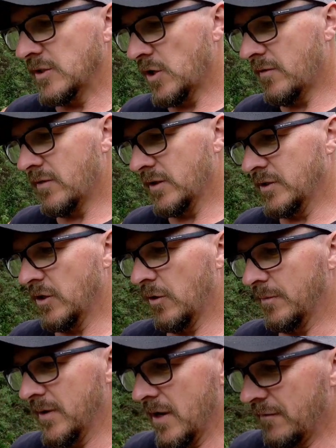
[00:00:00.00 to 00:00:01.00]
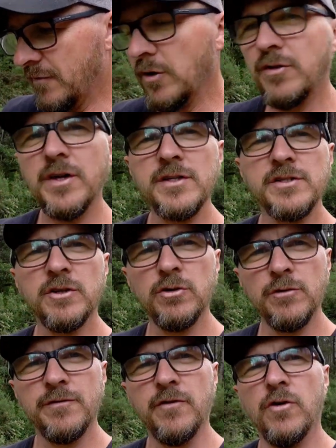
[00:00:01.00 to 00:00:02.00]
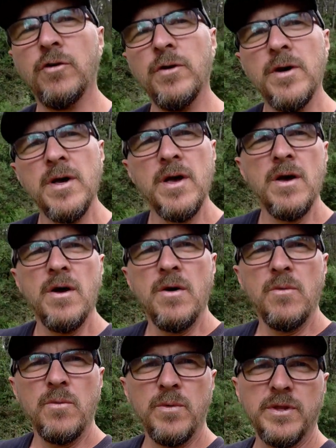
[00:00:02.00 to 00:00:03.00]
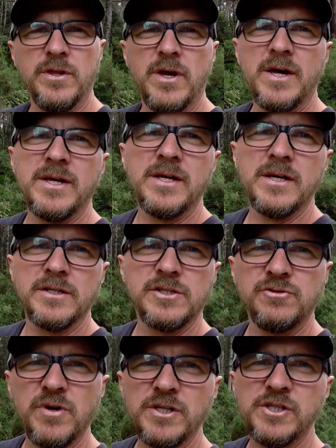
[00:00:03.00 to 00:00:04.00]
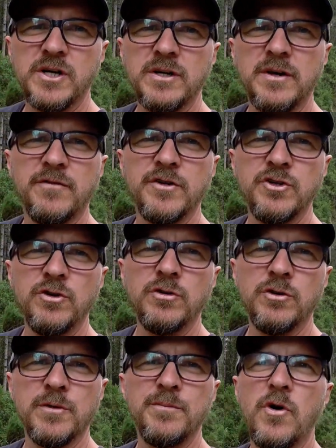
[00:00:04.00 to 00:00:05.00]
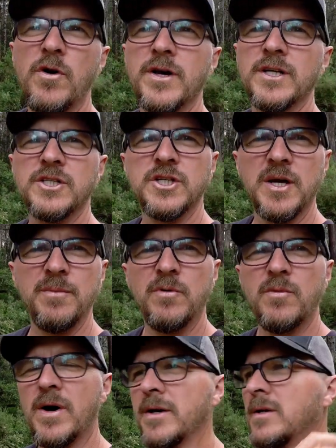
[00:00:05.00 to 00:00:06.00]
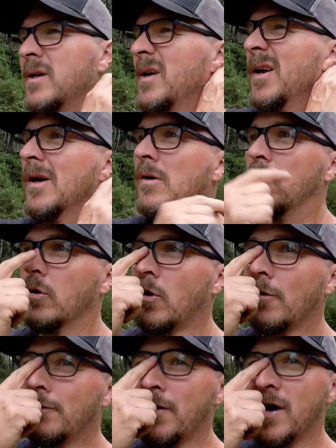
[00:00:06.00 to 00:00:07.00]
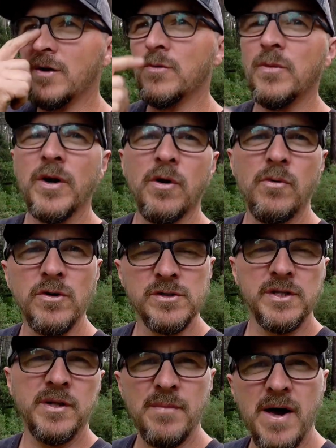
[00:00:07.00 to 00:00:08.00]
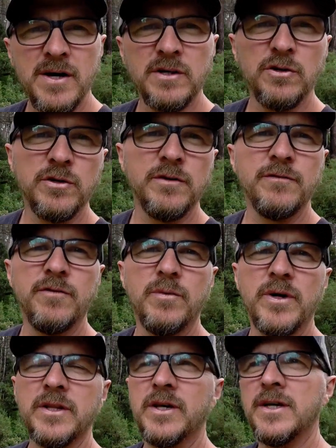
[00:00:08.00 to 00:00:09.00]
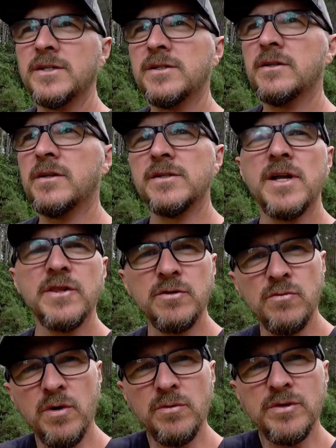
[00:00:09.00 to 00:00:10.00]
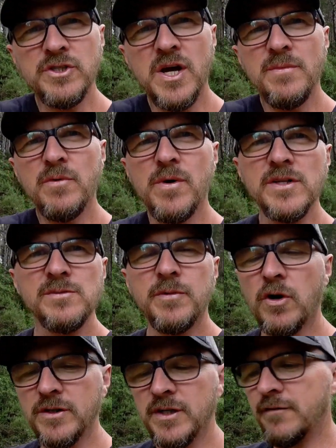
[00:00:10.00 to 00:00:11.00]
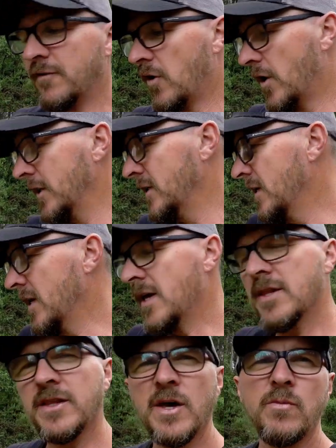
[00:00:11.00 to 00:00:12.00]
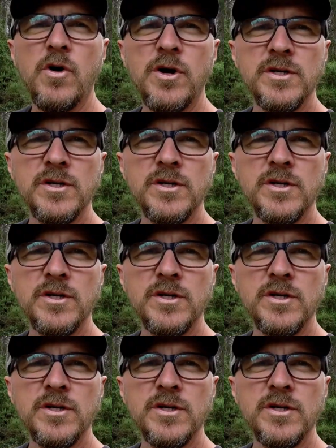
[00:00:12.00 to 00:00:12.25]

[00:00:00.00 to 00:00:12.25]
over the top. Now a few things to look for with a stretcher. If you do look at buying a cheaper one, what I found when I was in the market looking for one of these, there's nothing wrong with cheaper ones, but I did find that they weren't as